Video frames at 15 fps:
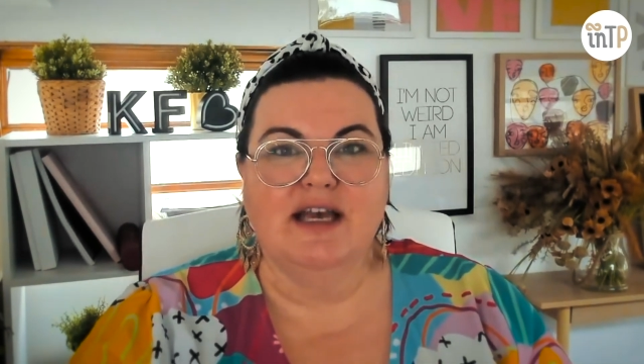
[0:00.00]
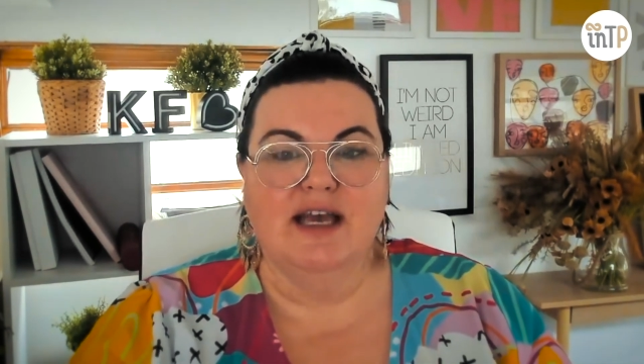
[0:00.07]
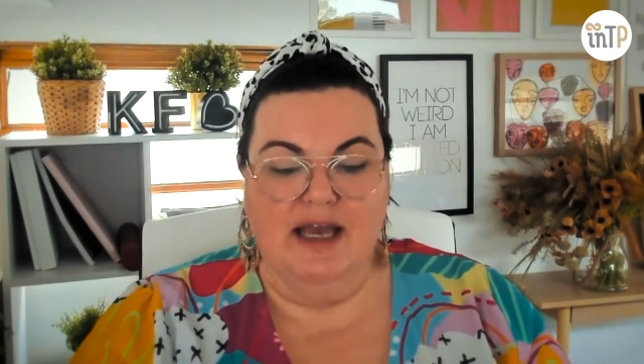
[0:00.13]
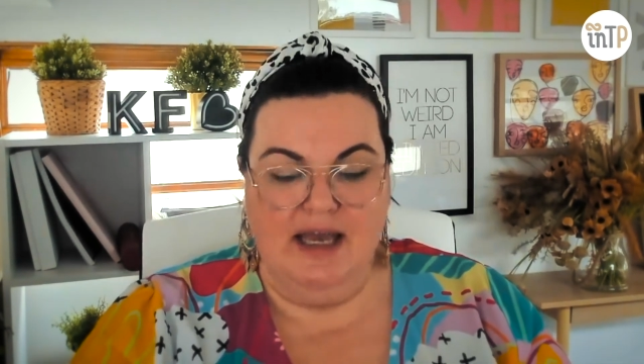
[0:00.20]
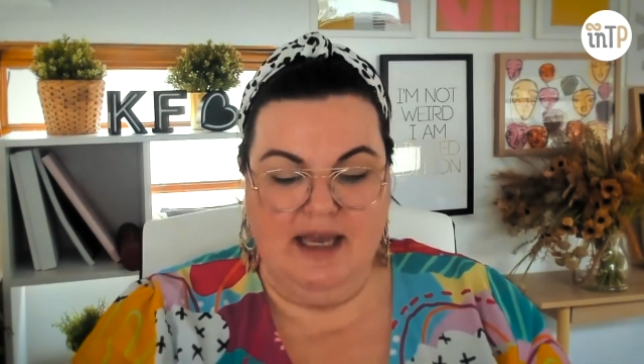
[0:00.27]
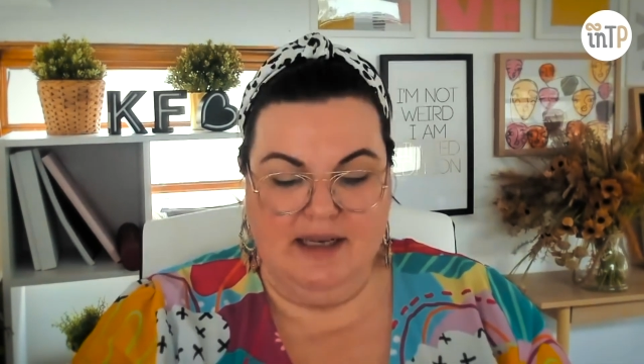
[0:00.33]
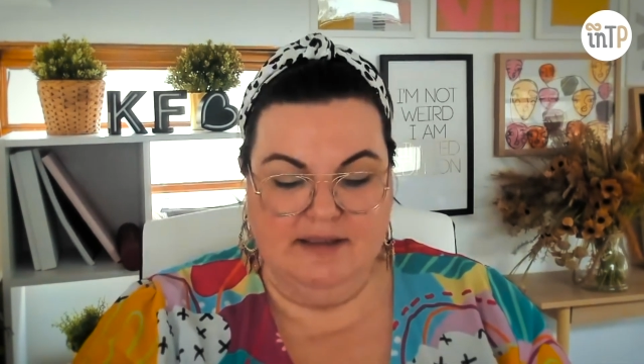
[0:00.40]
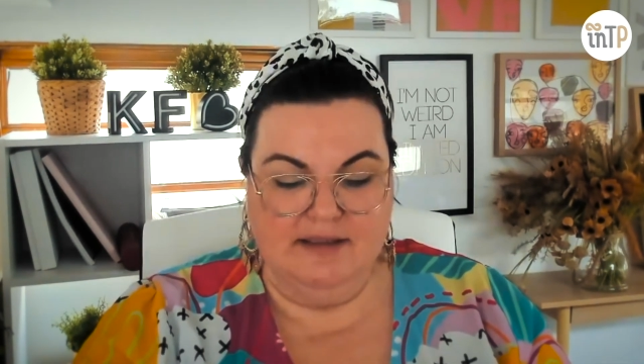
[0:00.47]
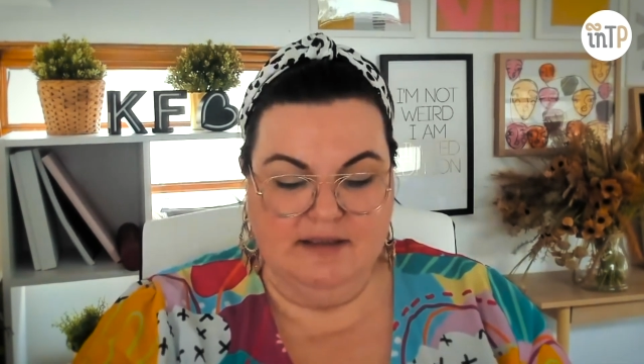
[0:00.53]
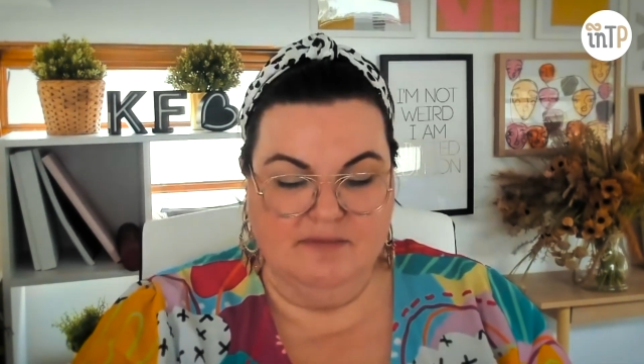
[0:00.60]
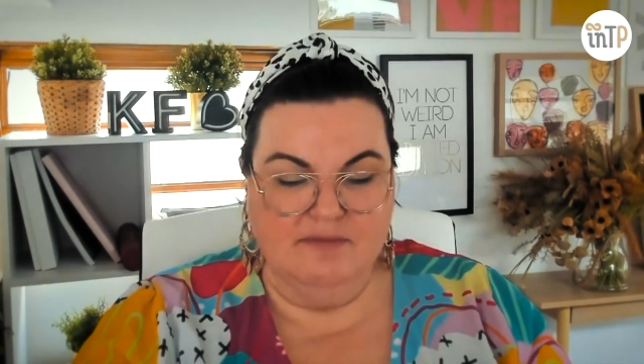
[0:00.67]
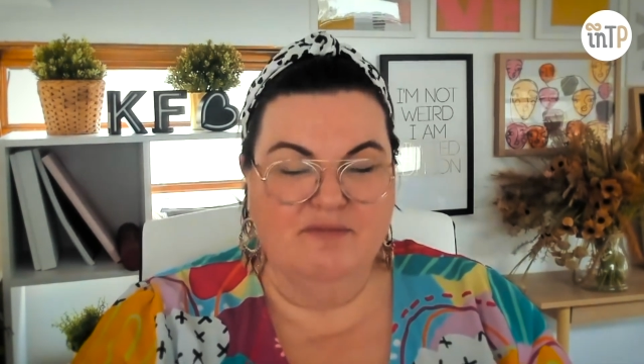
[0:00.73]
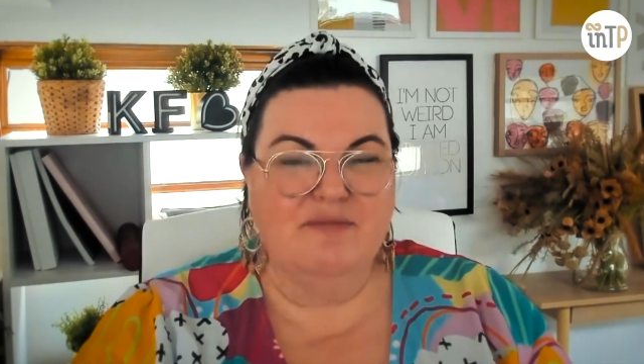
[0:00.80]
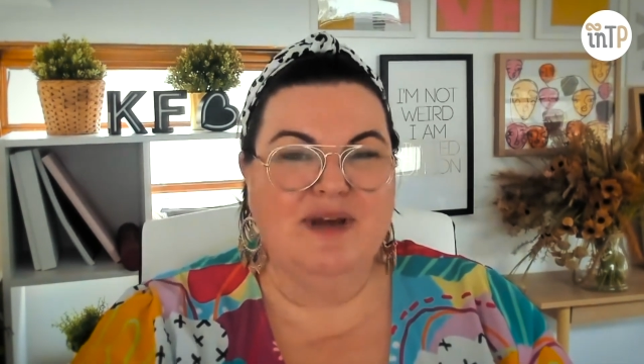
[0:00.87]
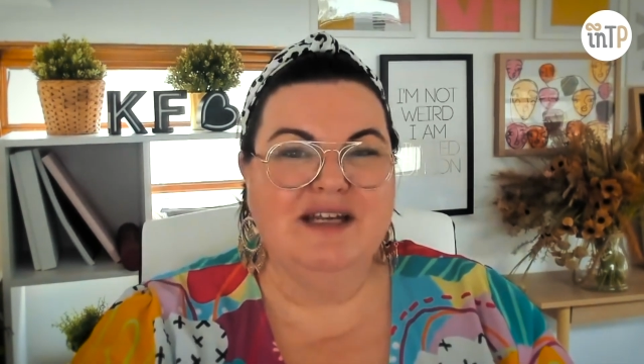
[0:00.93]
and
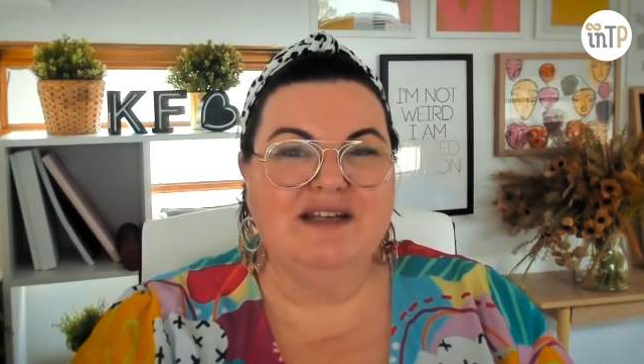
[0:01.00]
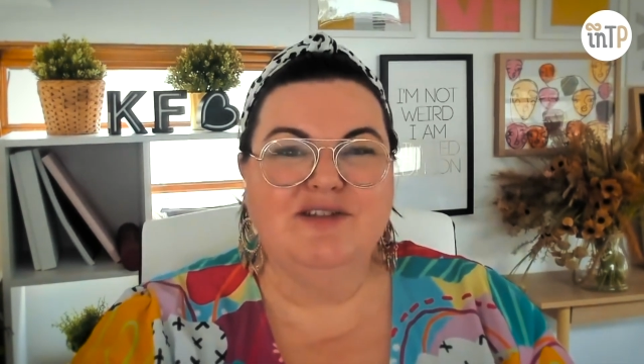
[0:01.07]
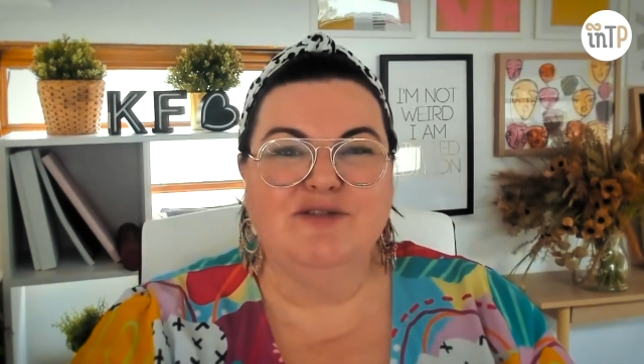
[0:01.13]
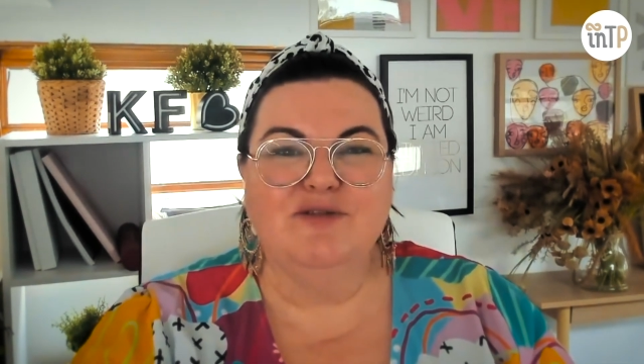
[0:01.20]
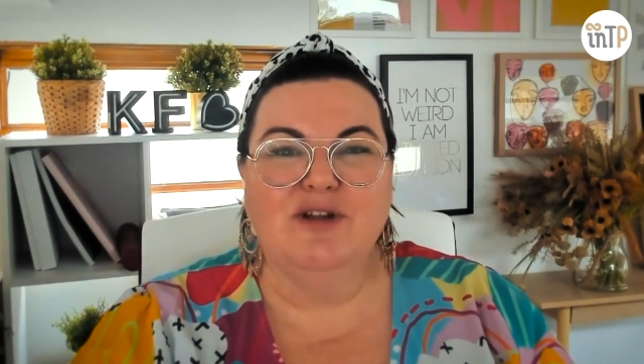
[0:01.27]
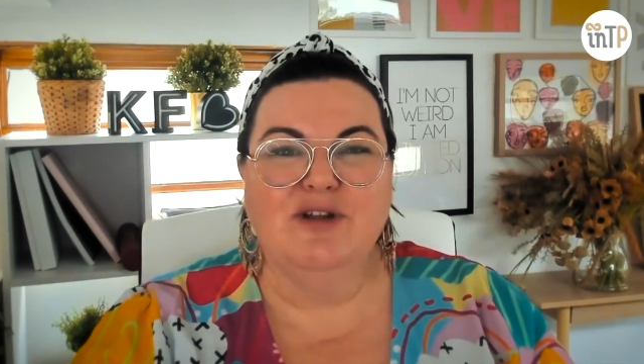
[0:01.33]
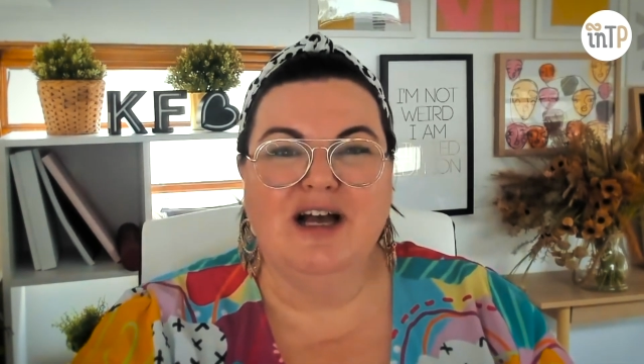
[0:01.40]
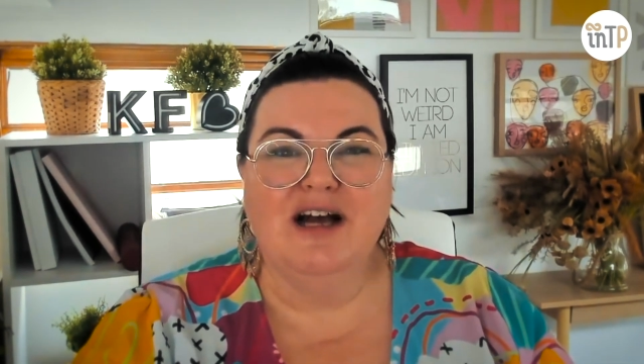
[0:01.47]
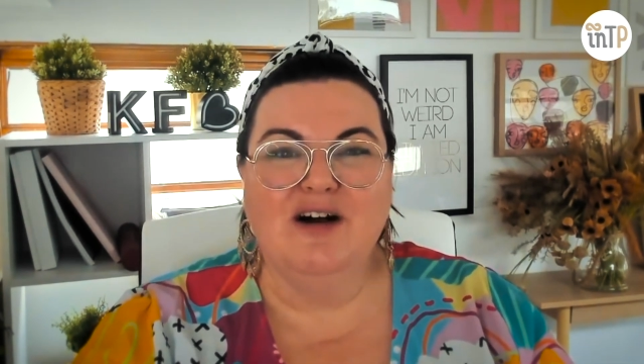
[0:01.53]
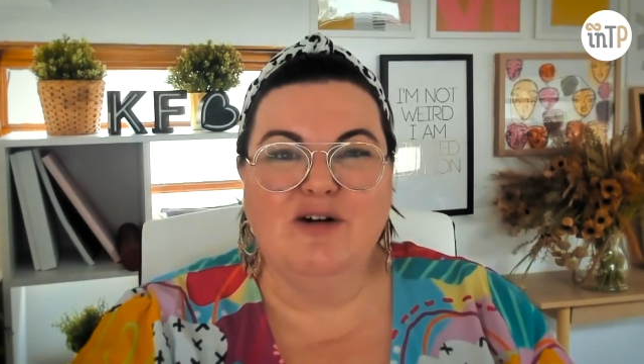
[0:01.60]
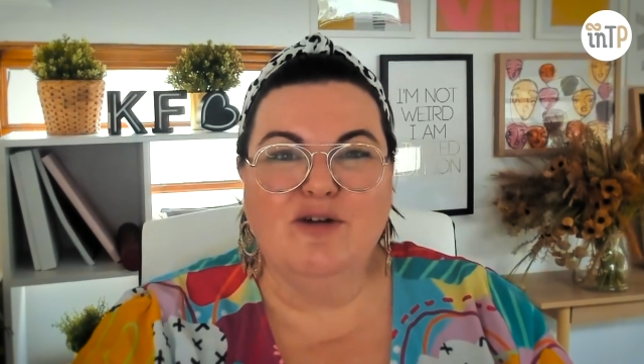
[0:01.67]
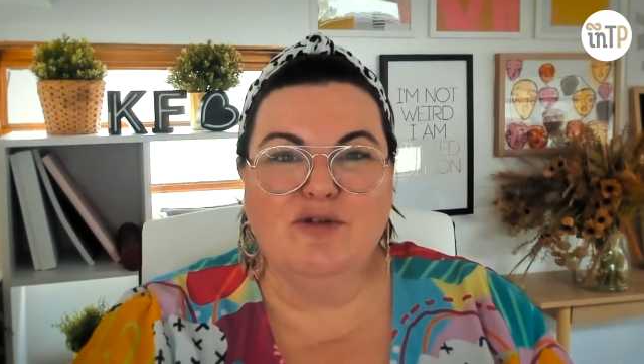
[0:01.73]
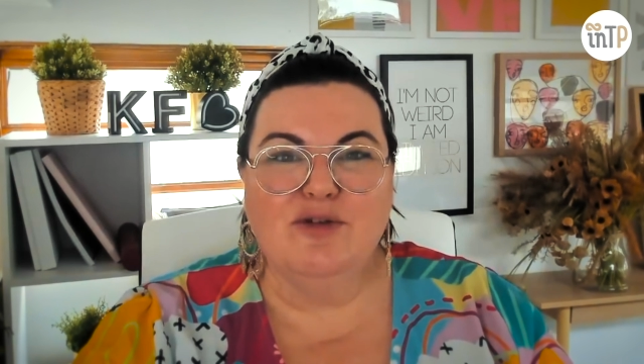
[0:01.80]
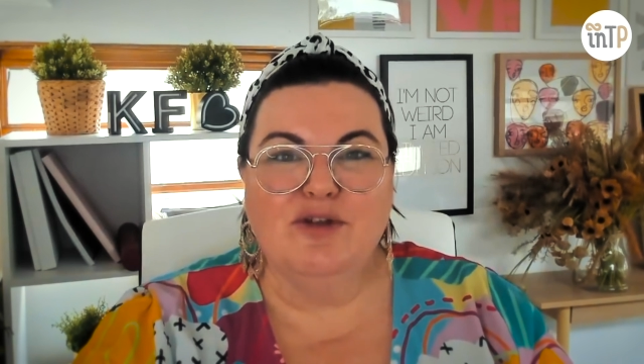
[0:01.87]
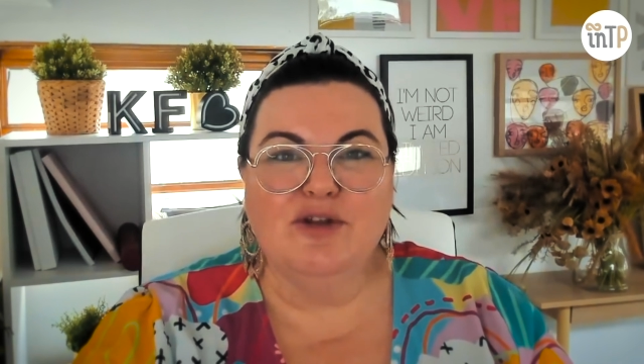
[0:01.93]
mental
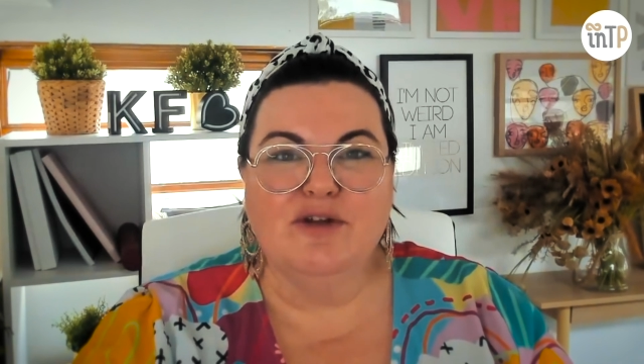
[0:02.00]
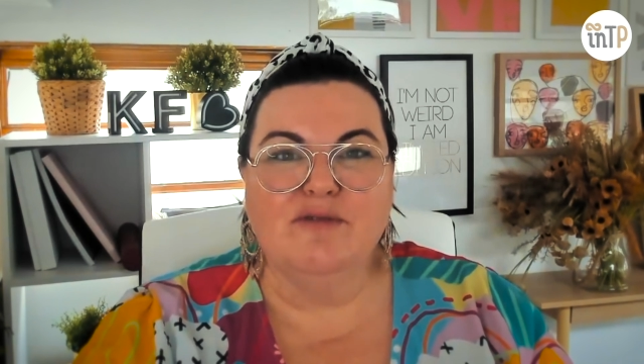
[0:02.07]
health